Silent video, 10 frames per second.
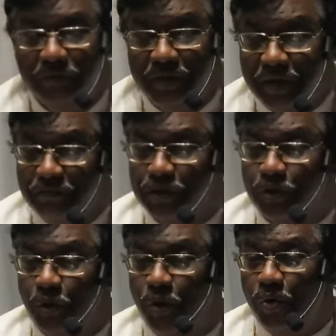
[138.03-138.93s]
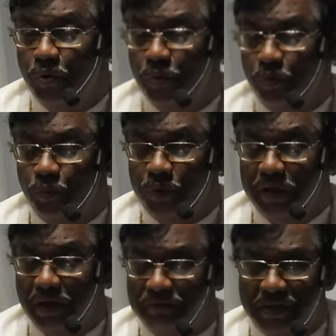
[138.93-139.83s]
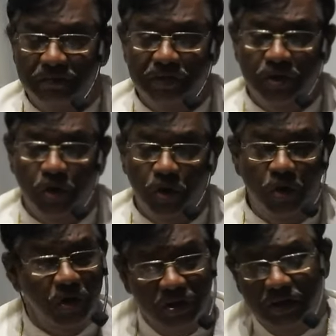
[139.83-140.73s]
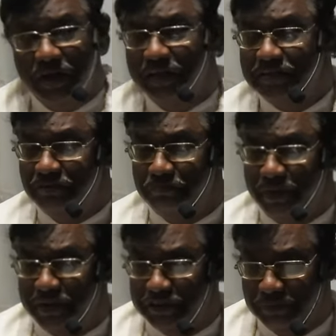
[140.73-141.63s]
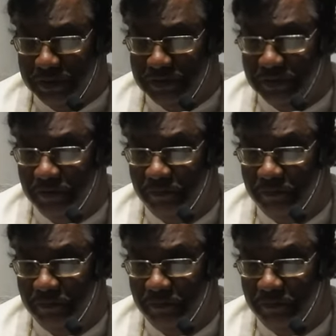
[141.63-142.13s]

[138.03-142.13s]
Even though we have given all kinds of punishments,